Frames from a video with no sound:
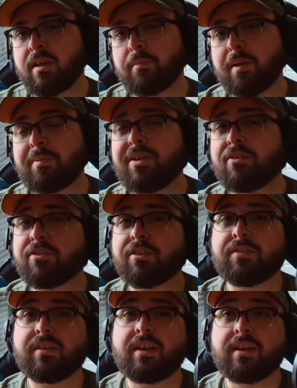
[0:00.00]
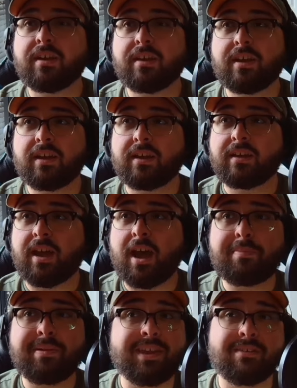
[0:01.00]
Maybe you're just a
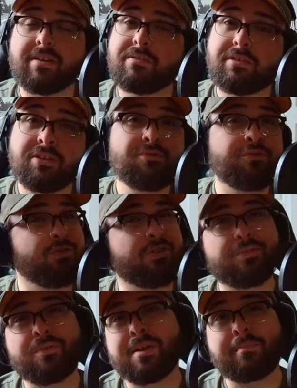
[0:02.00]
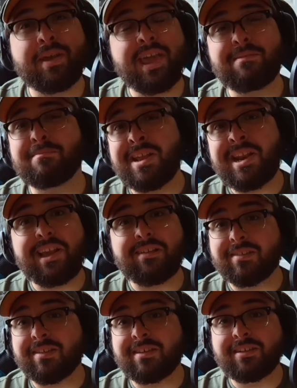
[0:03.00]
hobby hero. You just want to paint minis.
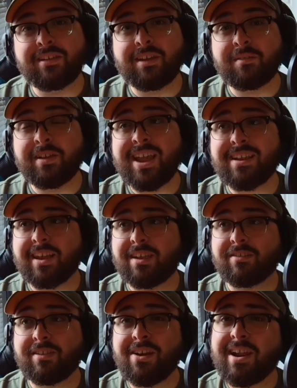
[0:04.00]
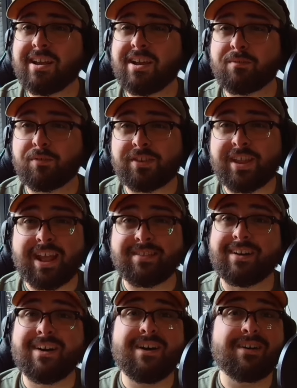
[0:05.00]
In that case, you're not here for stats
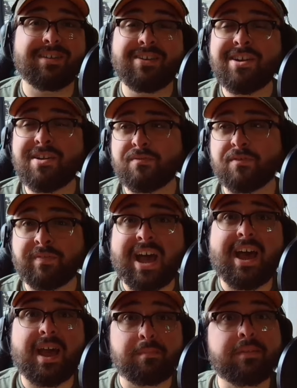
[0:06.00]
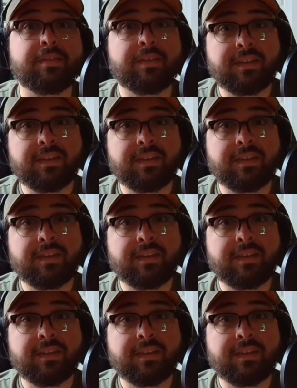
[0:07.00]
at all. You're here for vibes.